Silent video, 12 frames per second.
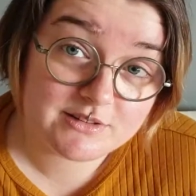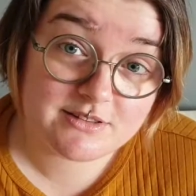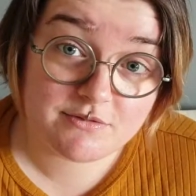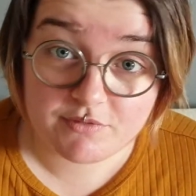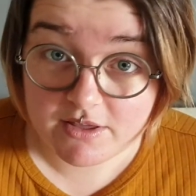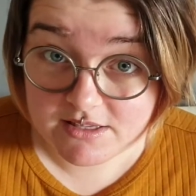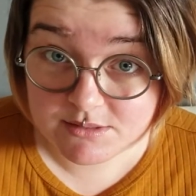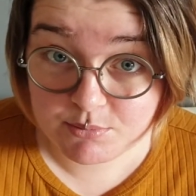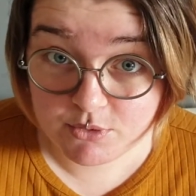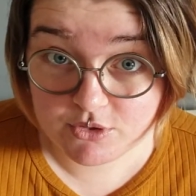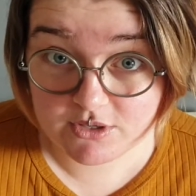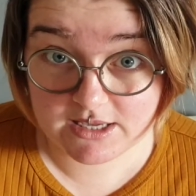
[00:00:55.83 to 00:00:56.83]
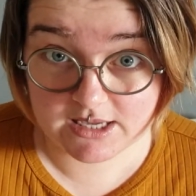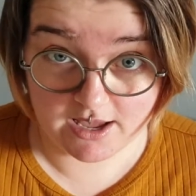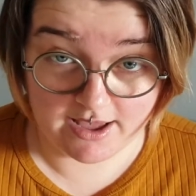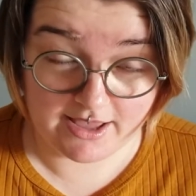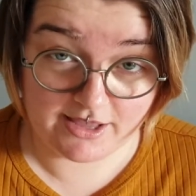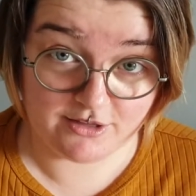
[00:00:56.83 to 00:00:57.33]
The first book
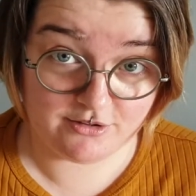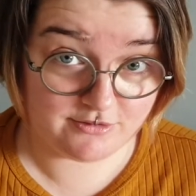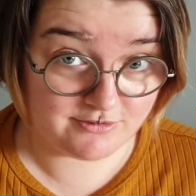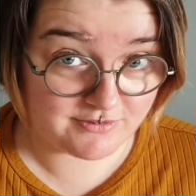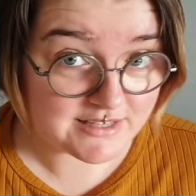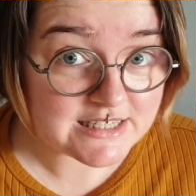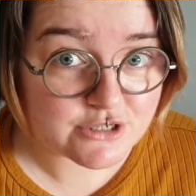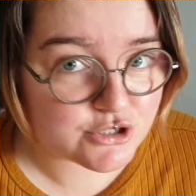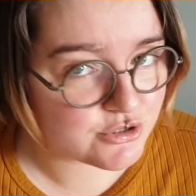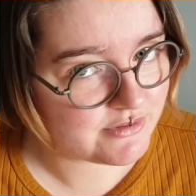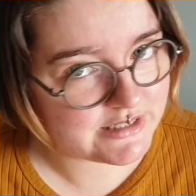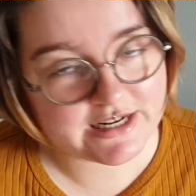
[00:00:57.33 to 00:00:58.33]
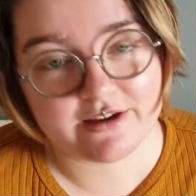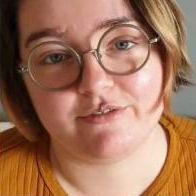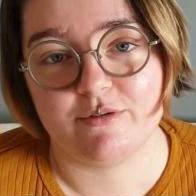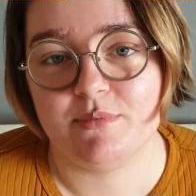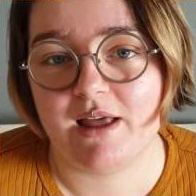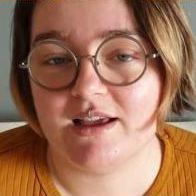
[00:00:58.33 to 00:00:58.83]
I finished reading
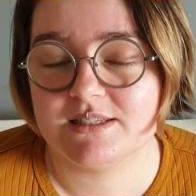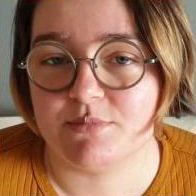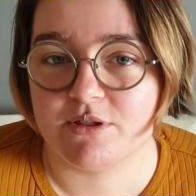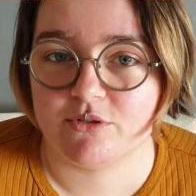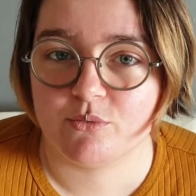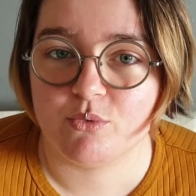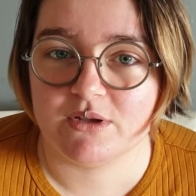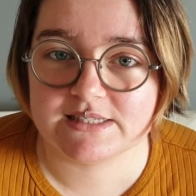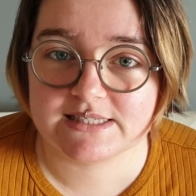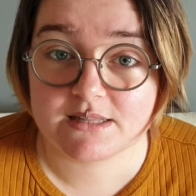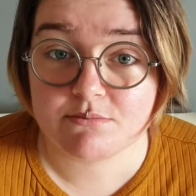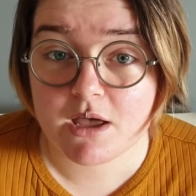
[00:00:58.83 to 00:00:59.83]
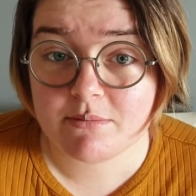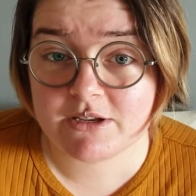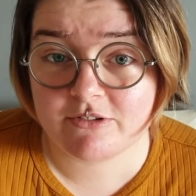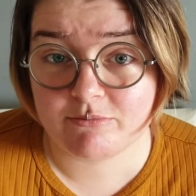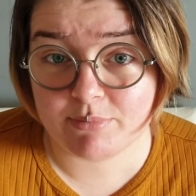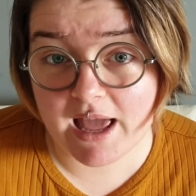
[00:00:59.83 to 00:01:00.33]
from last month was The Mermaid
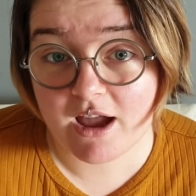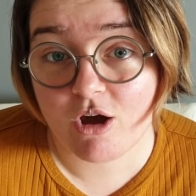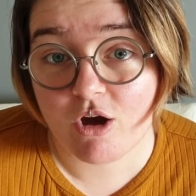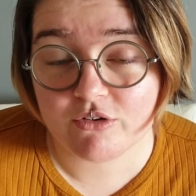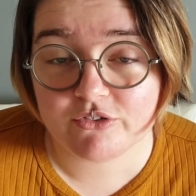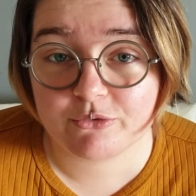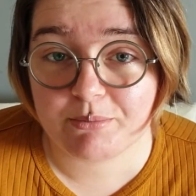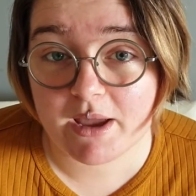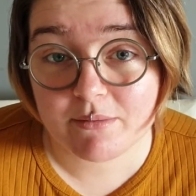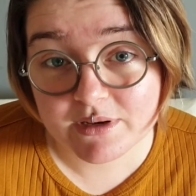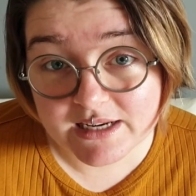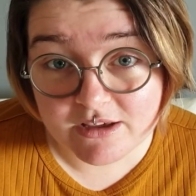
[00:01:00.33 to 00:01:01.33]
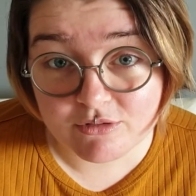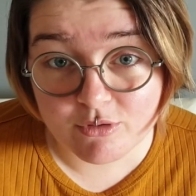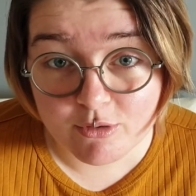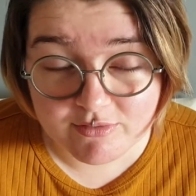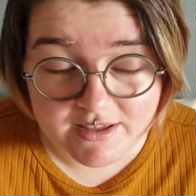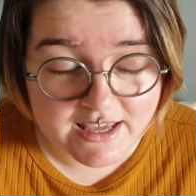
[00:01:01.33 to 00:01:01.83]
of Black Conch by Monique
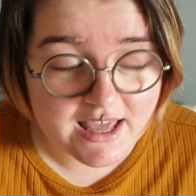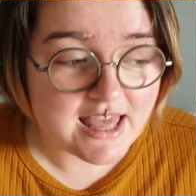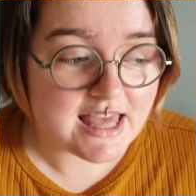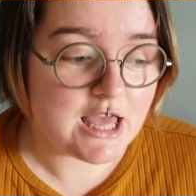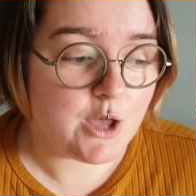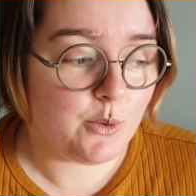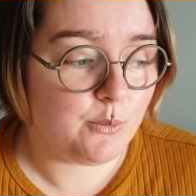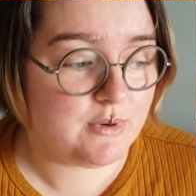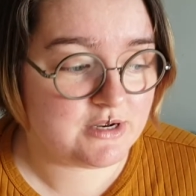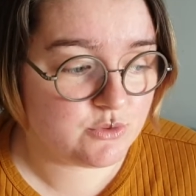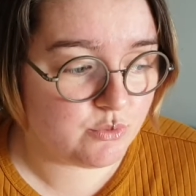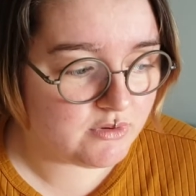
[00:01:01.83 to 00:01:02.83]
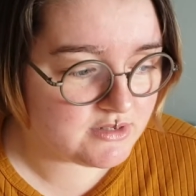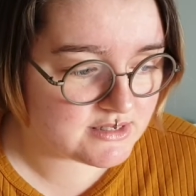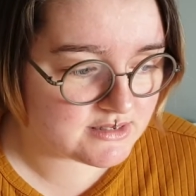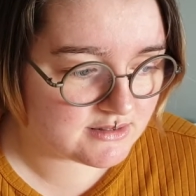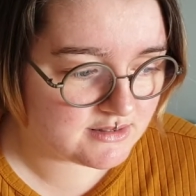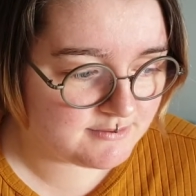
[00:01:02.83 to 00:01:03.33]
Roffey, which
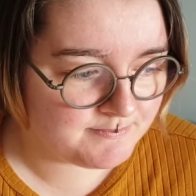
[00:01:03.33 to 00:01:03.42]
was